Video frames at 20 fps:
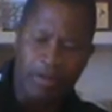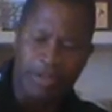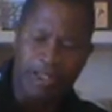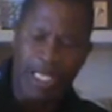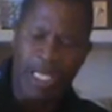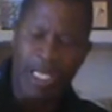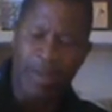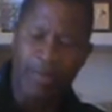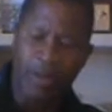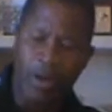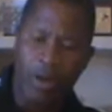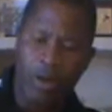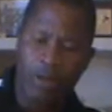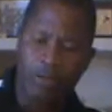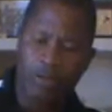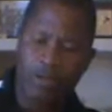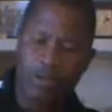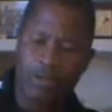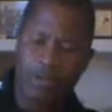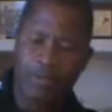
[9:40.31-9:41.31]
10
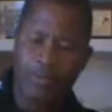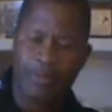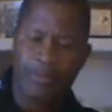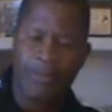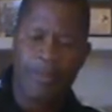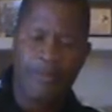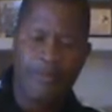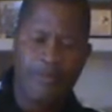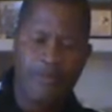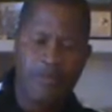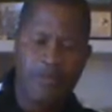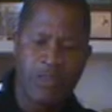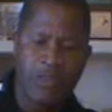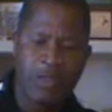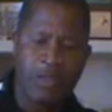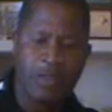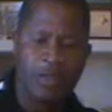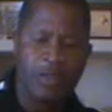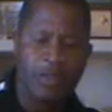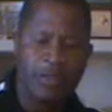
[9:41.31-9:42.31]
balls.
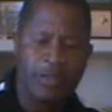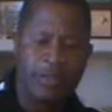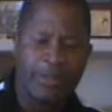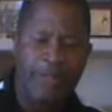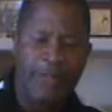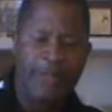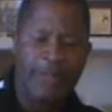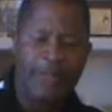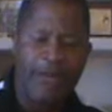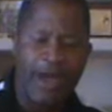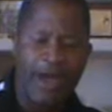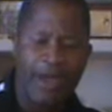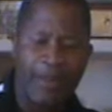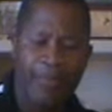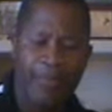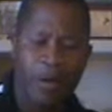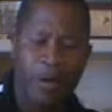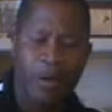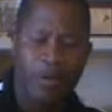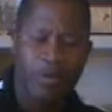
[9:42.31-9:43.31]
That's
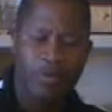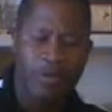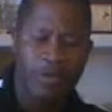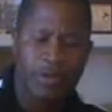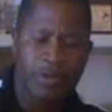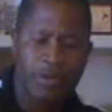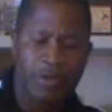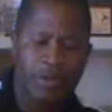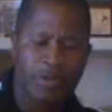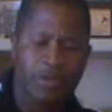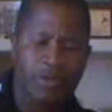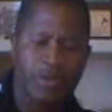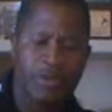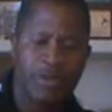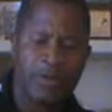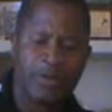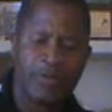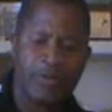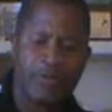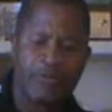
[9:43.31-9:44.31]
5 balls,
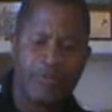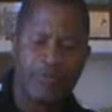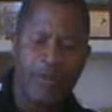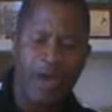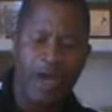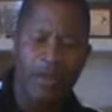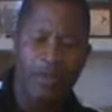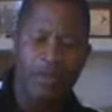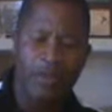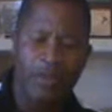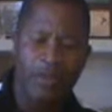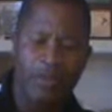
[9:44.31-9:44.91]
5